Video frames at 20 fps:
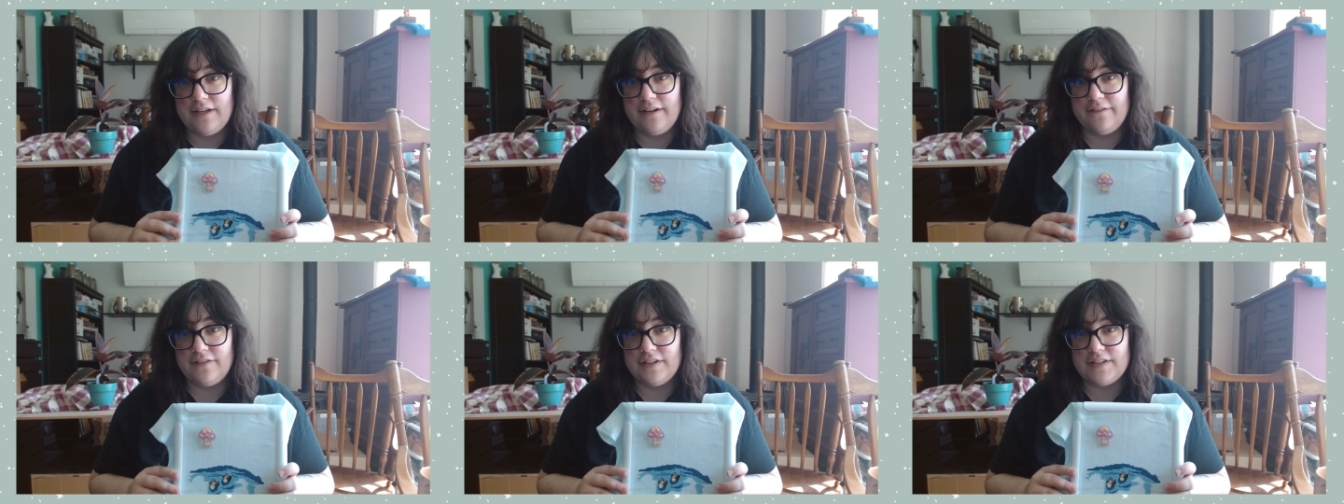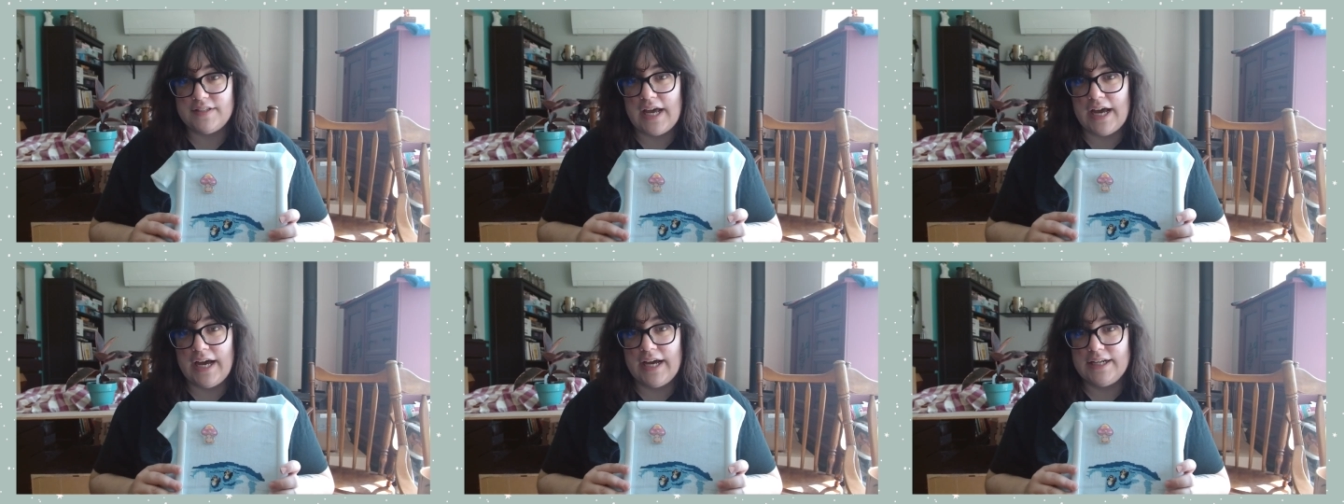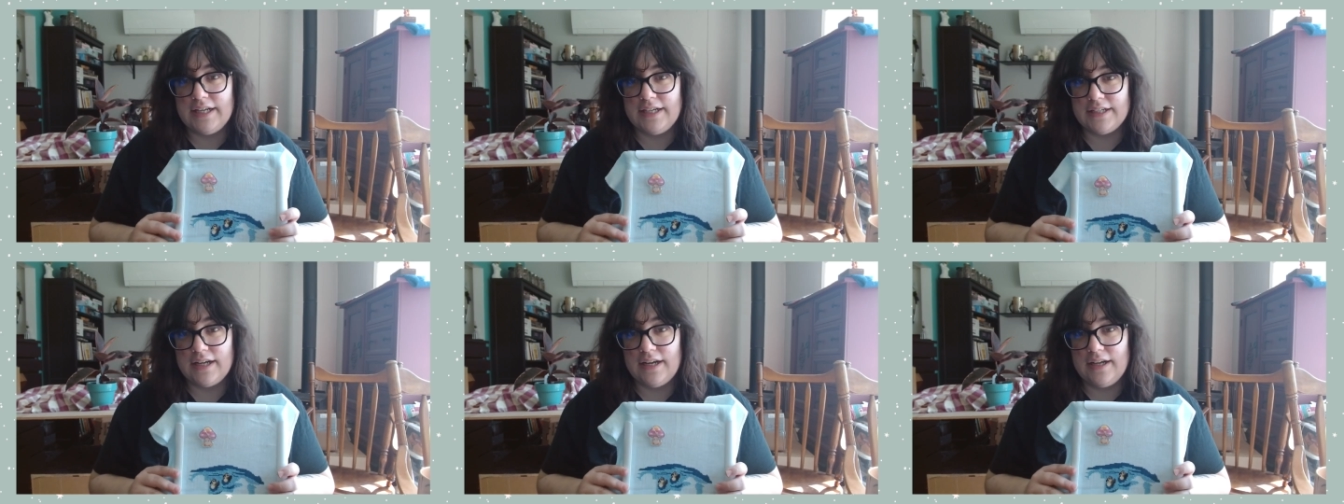if it's
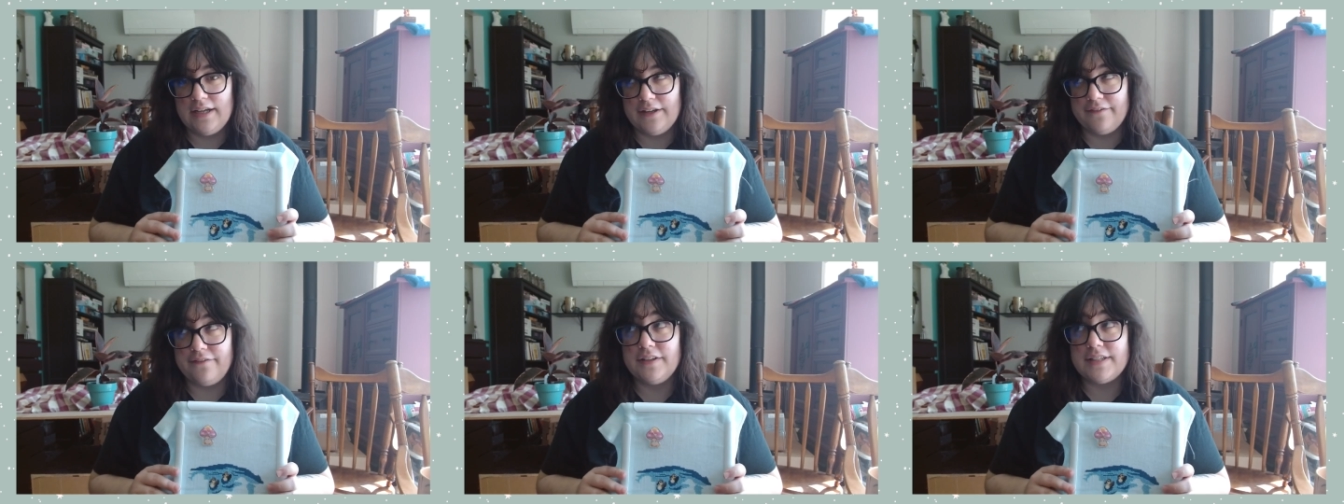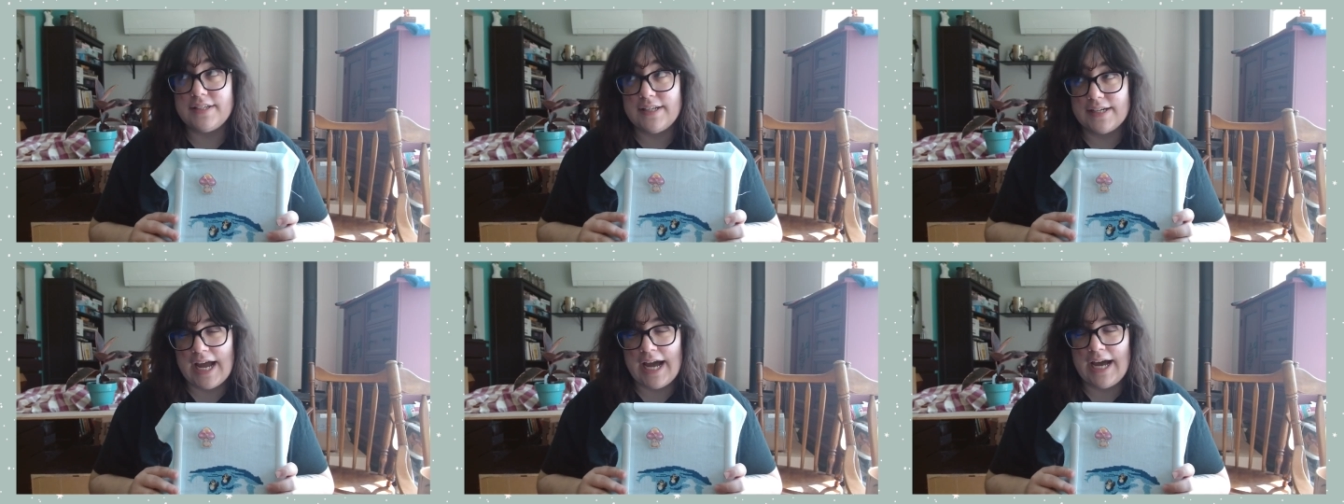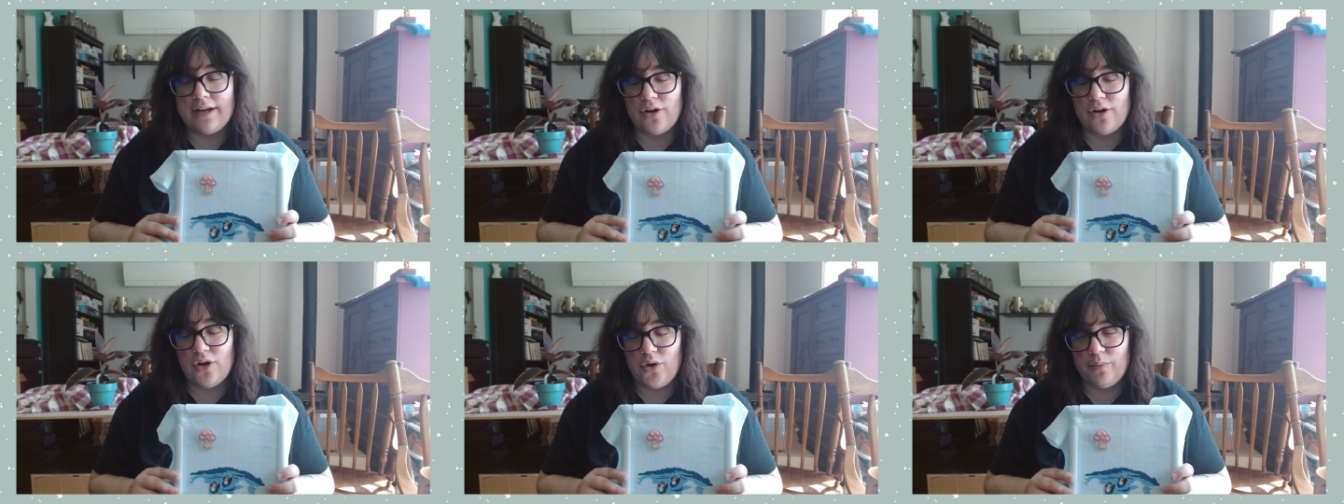an
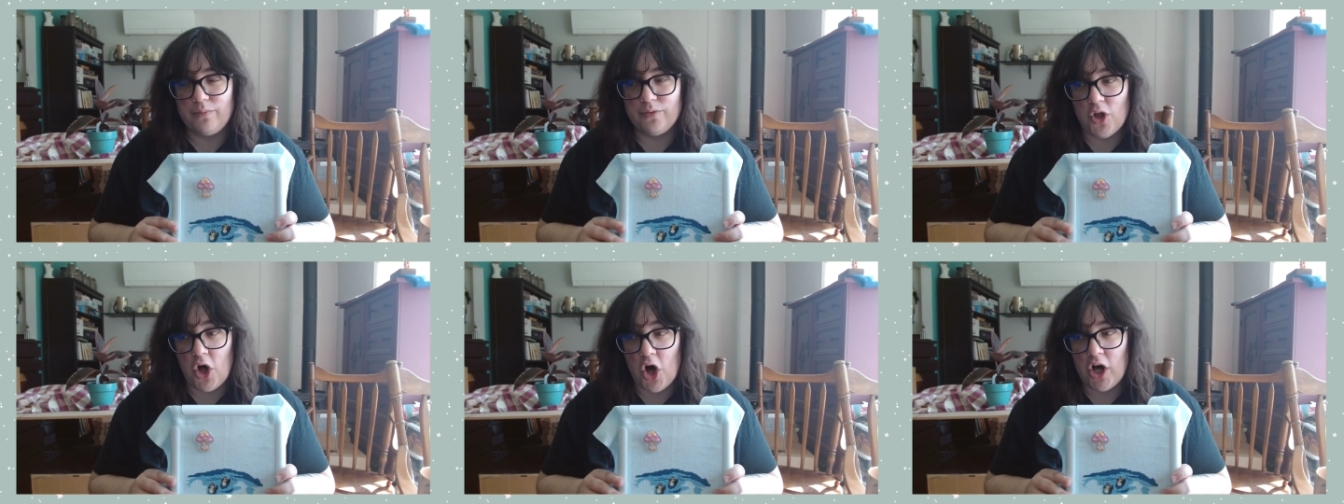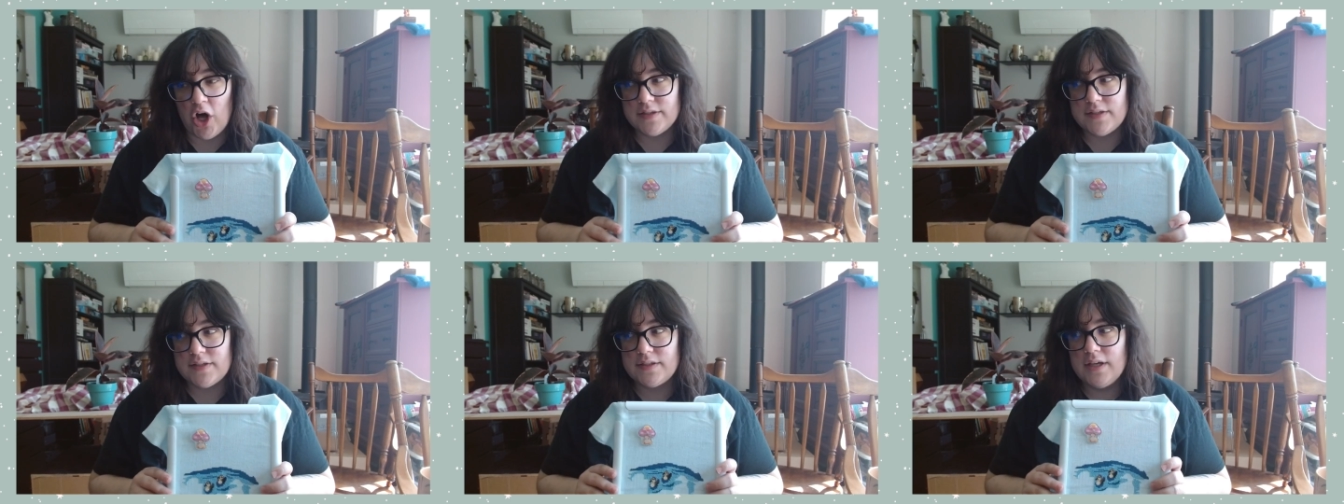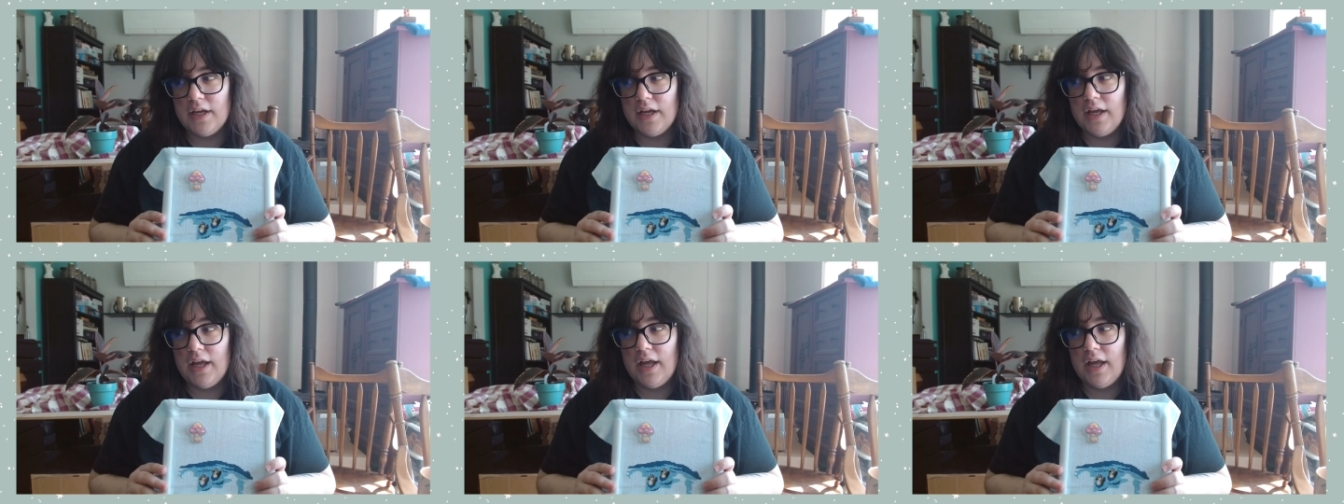at-home loss.